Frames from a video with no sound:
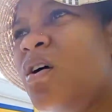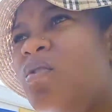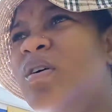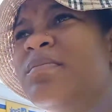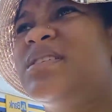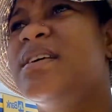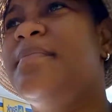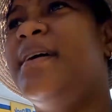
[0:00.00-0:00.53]
let
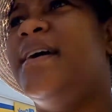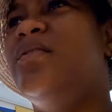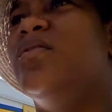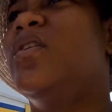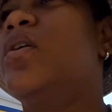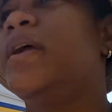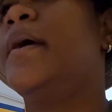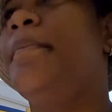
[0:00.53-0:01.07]
me say me I do
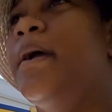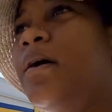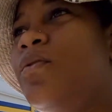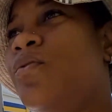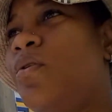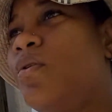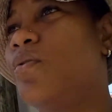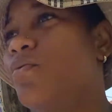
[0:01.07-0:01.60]
oh yeah me I
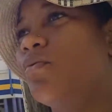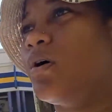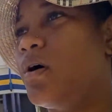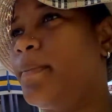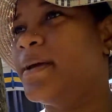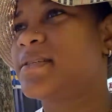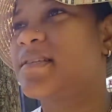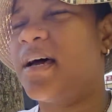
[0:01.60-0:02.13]
go
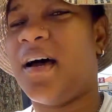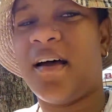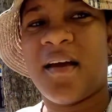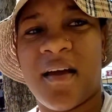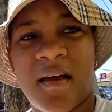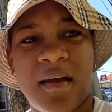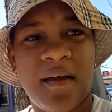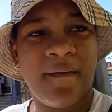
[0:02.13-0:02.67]
Rockabessa.
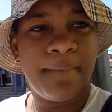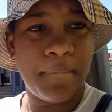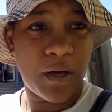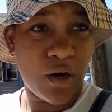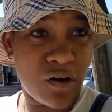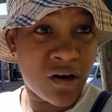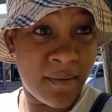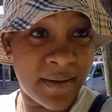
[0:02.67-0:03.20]
I
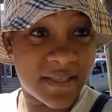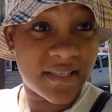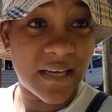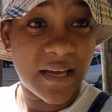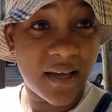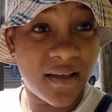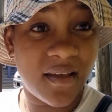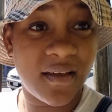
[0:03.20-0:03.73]
go
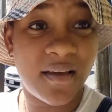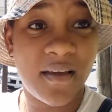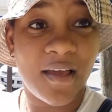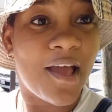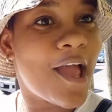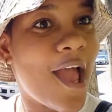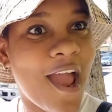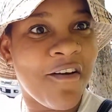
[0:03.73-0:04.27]
Rockabessa.
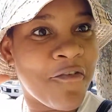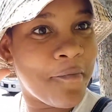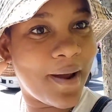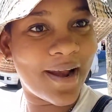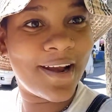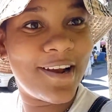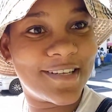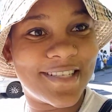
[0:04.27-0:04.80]

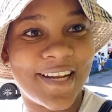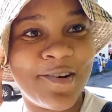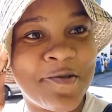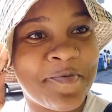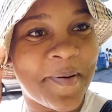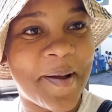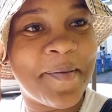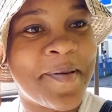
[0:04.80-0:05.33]
Everybody doesn't look
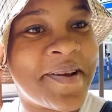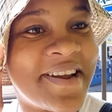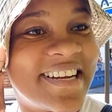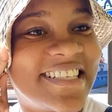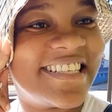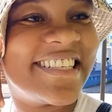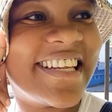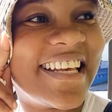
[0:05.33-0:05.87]
for me that
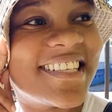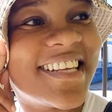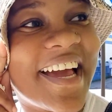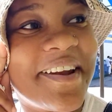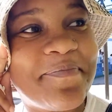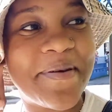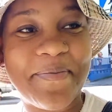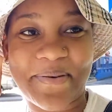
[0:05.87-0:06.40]
Jesus
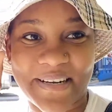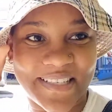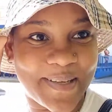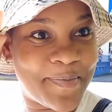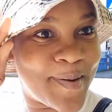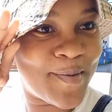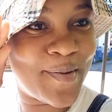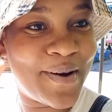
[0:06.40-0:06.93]
got people that's the
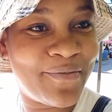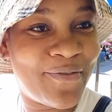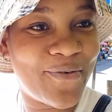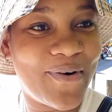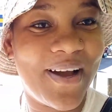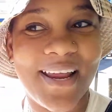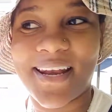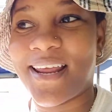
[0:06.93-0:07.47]
people with
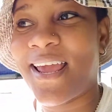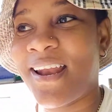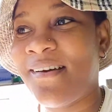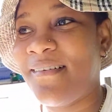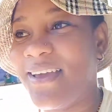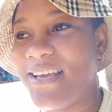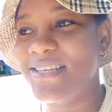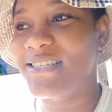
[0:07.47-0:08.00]
food.
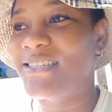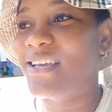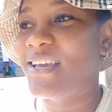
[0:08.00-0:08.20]
Anyways,